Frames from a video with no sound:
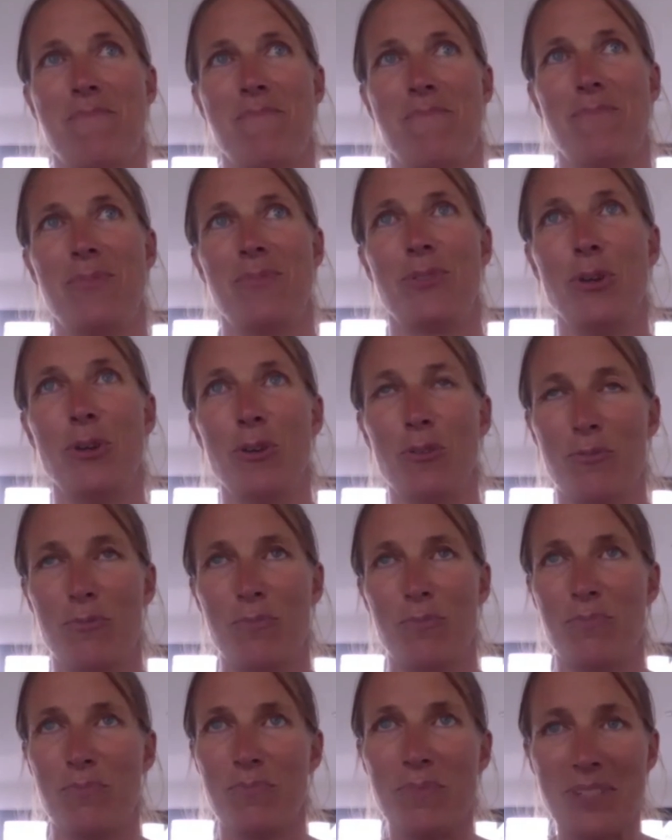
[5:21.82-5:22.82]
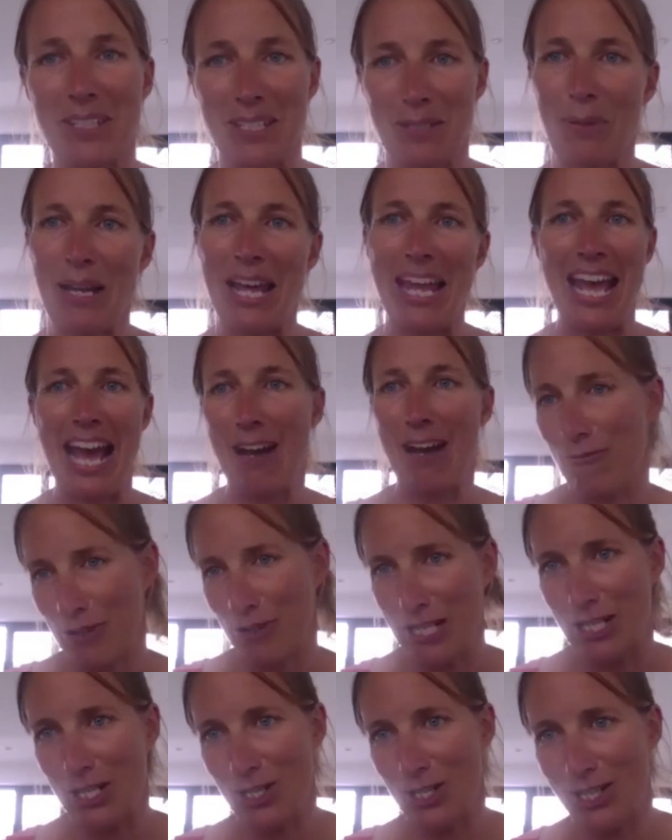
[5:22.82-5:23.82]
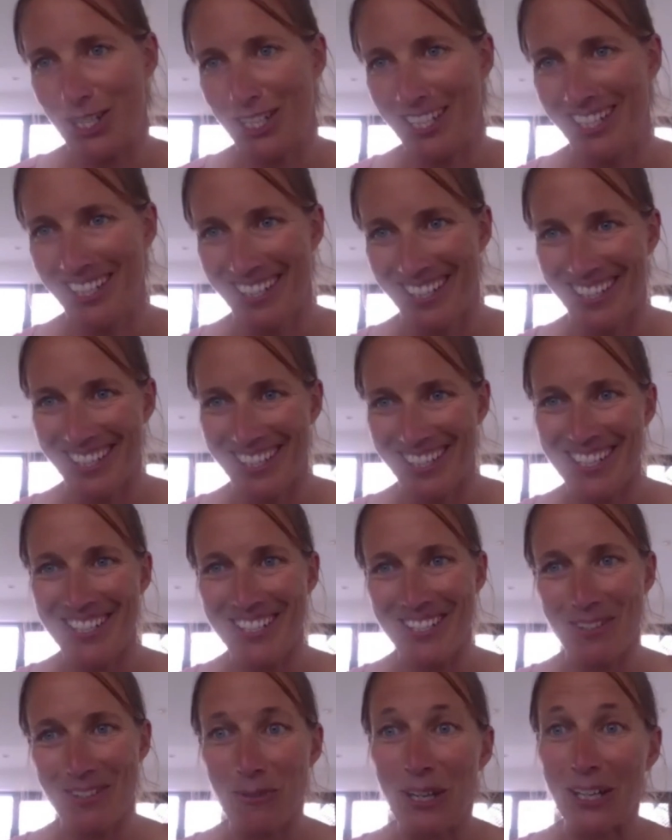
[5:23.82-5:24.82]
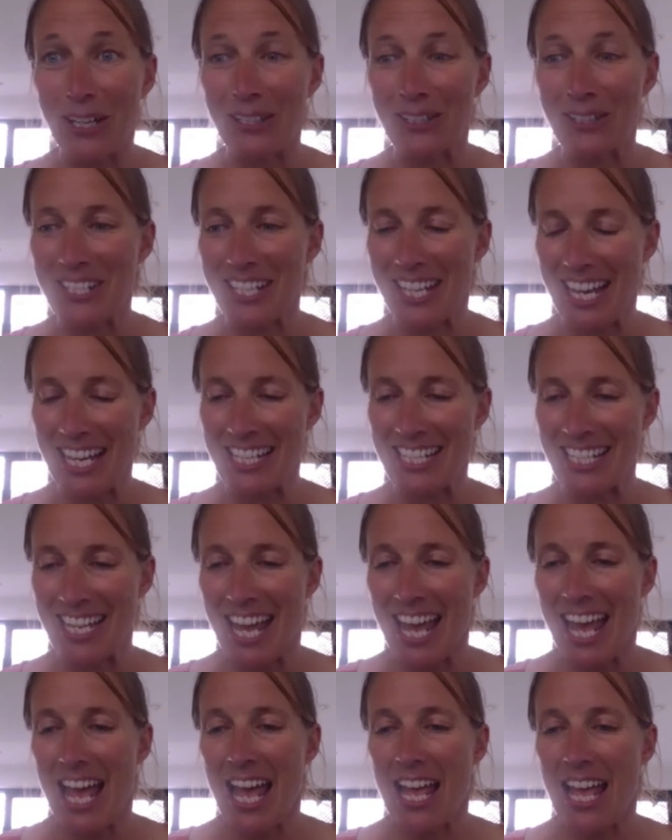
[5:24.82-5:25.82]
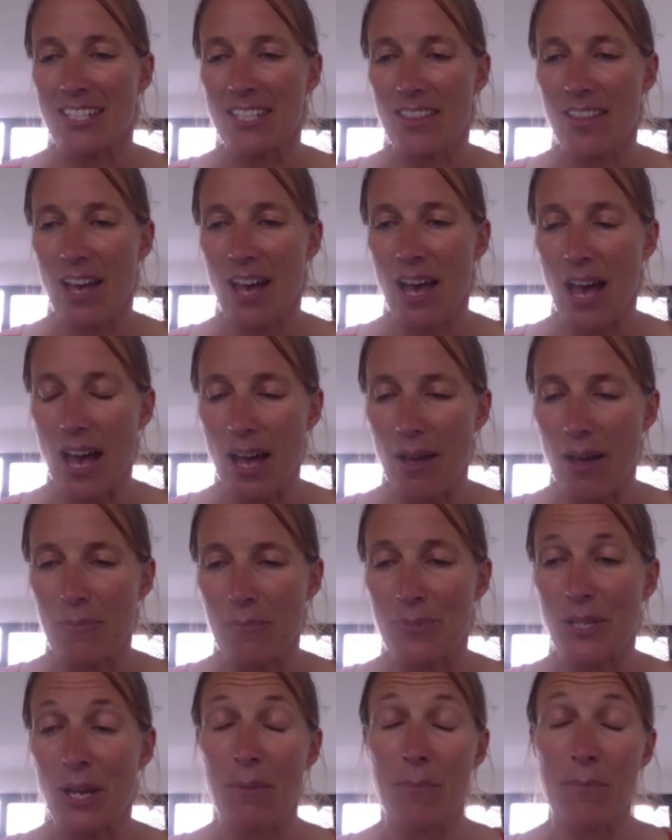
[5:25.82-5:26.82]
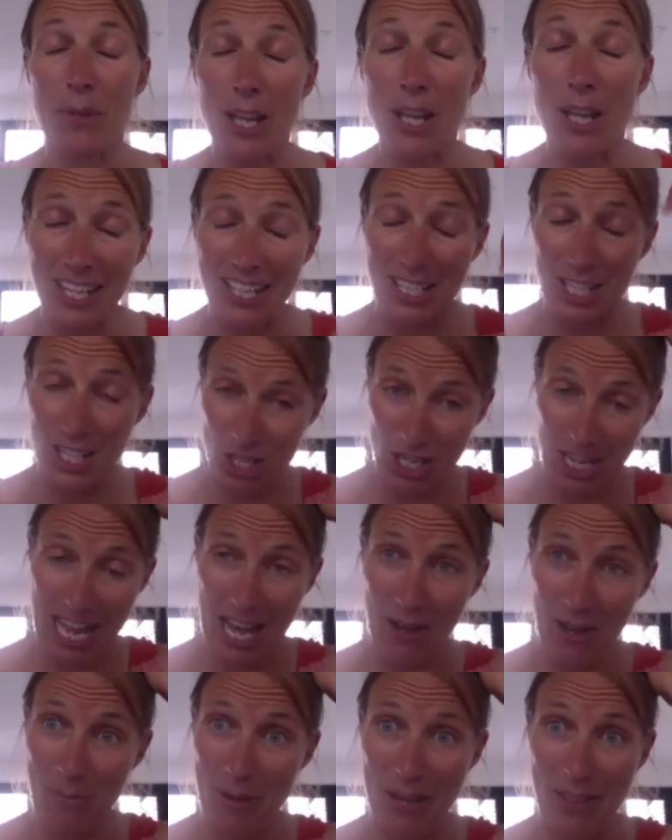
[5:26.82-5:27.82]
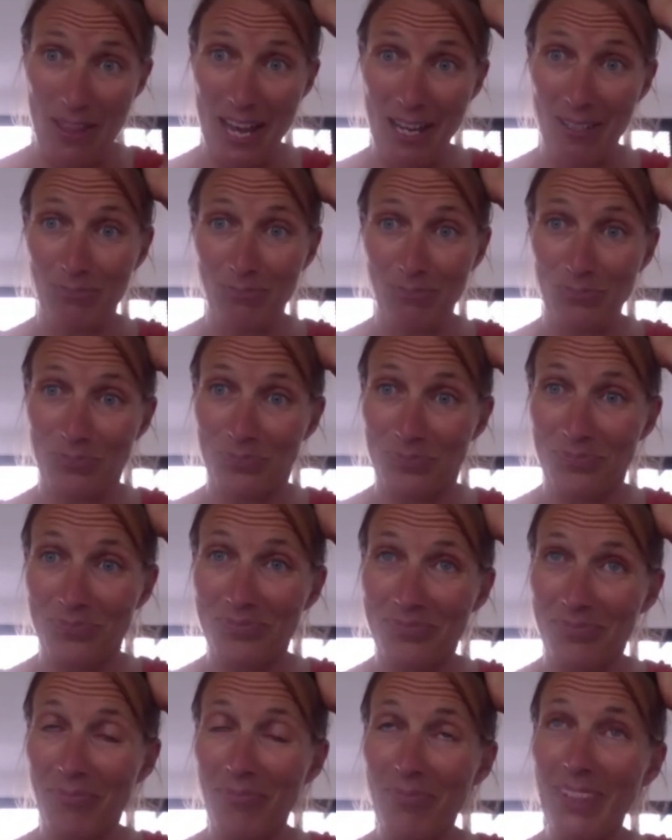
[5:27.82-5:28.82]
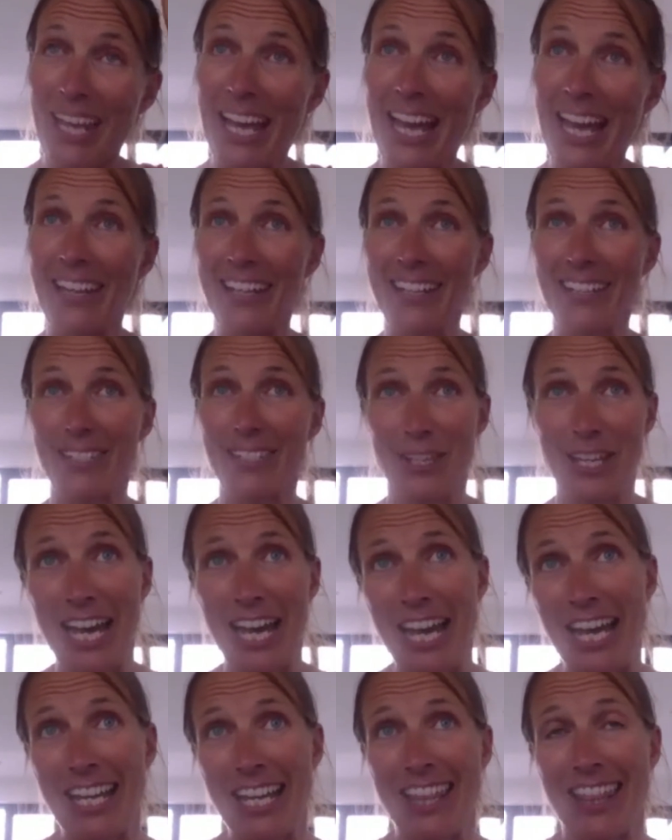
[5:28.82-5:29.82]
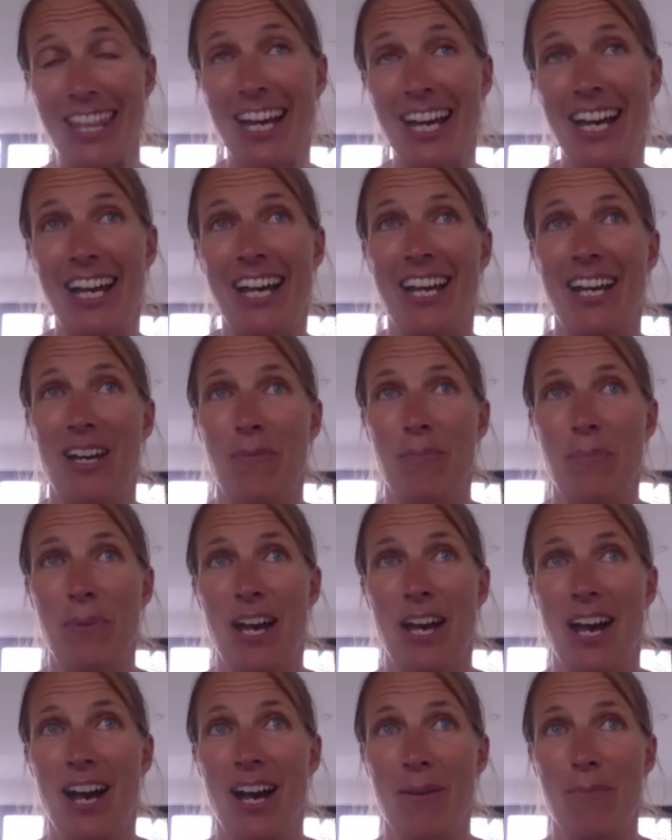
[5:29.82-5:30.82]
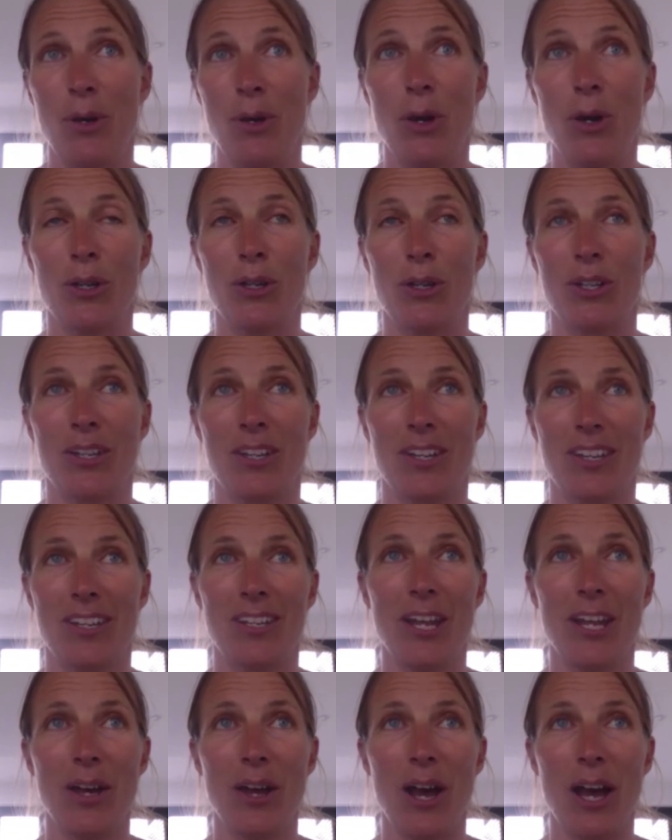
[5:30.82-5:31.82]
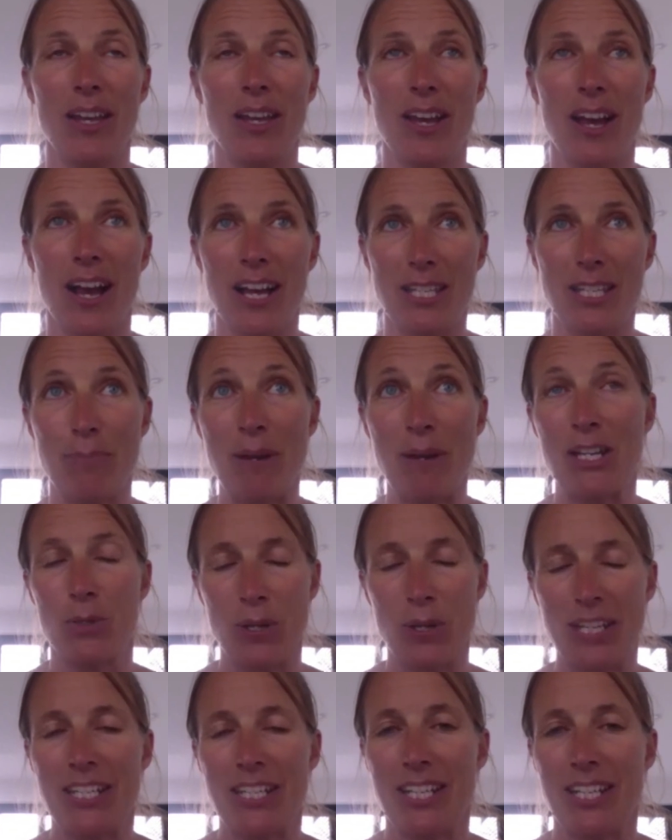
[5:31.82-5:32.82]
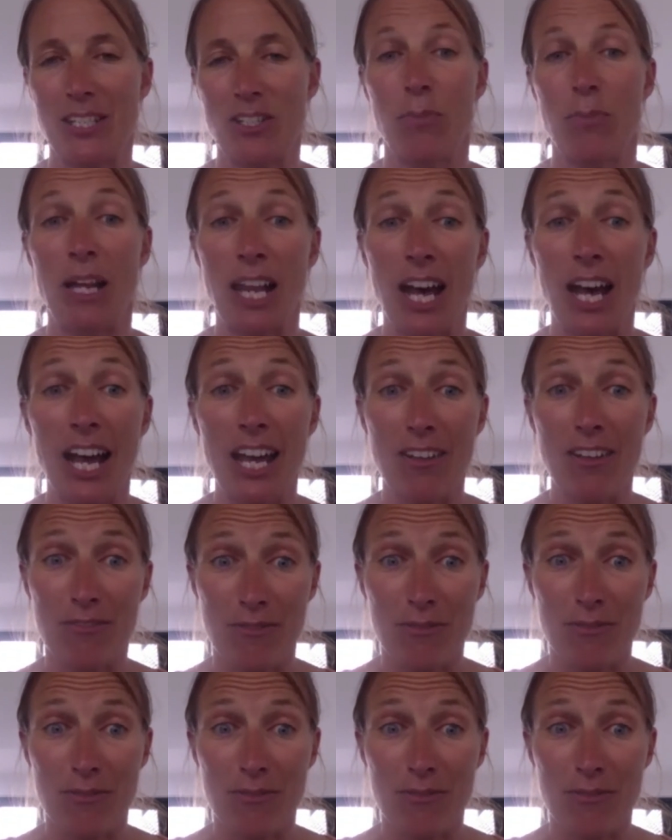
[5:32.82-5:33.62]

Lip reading: sort of display average to the world, and so I'm learning to chill out about that, and it's okay that I'm not you know, I spent 20 years of my life